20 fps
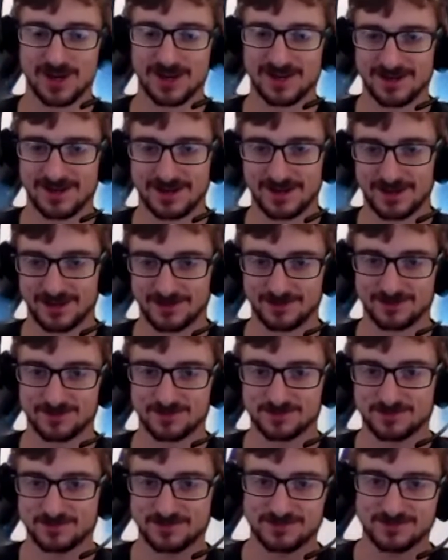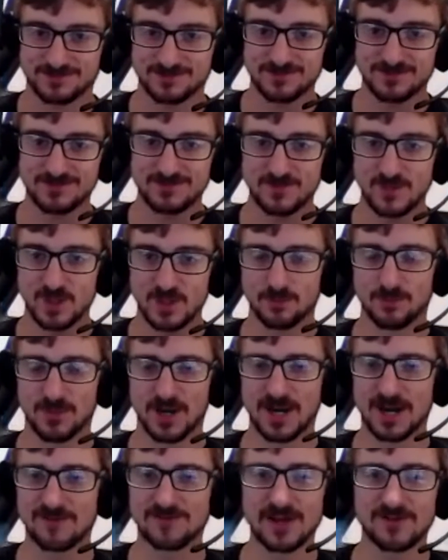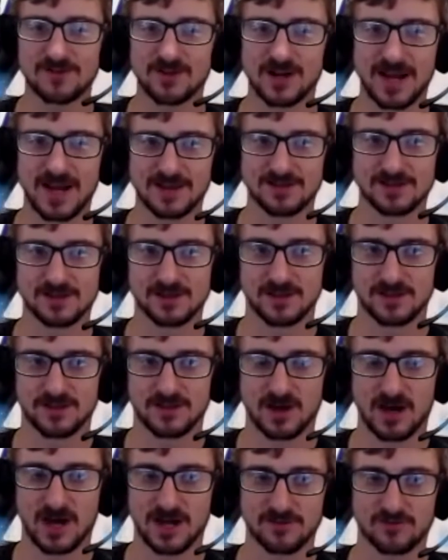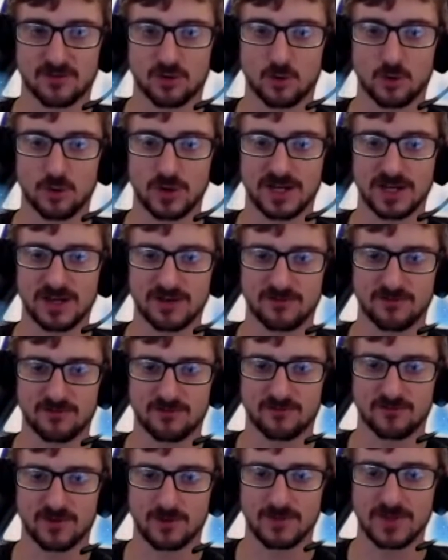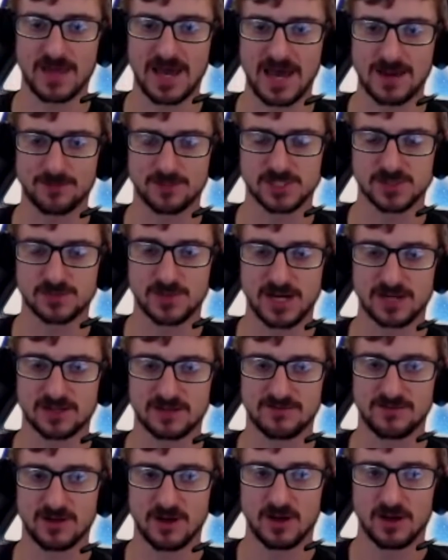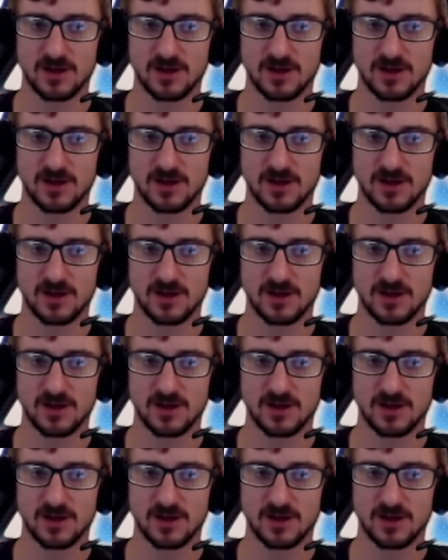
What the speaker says: I've never had the thought of quitting from that perspective.